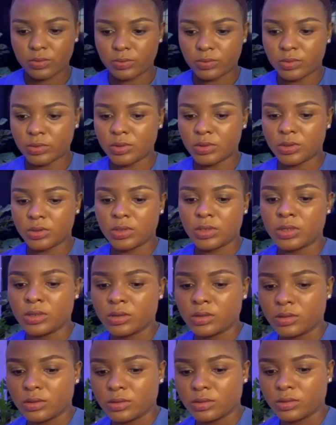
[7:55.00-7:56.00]
It's here.
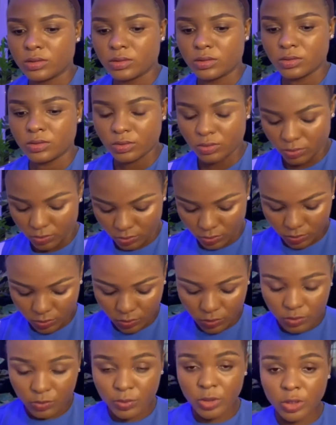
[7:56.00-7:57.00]

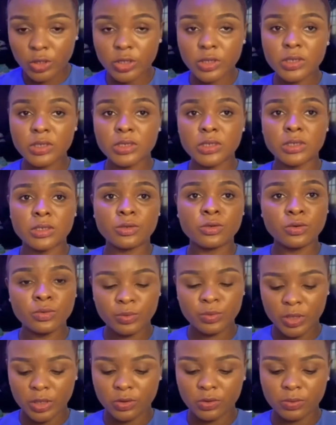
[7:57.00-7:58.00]
So because it's a no
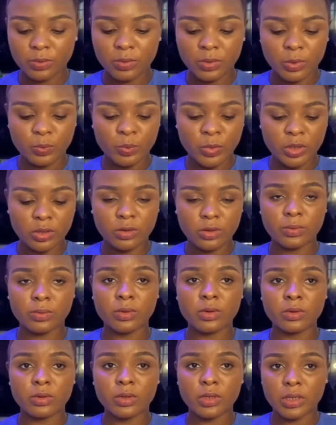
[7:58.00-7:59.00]
makeup
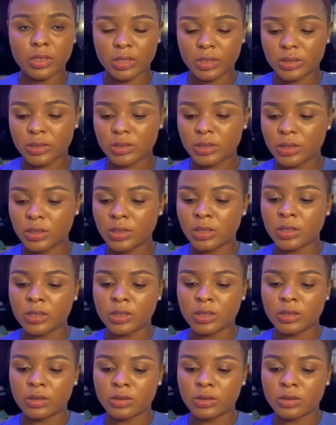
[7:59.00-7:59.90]
look, like I said earlier,